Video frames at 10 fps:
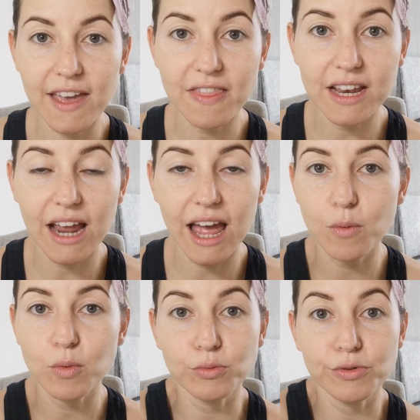and then
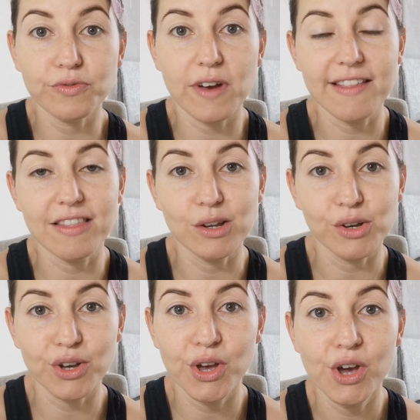I will refine the
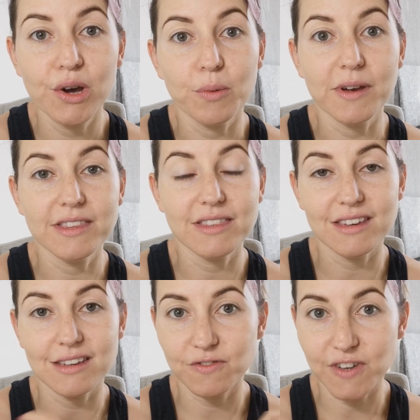look with
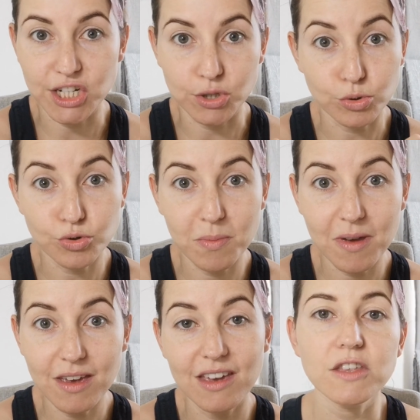a facial trimmer.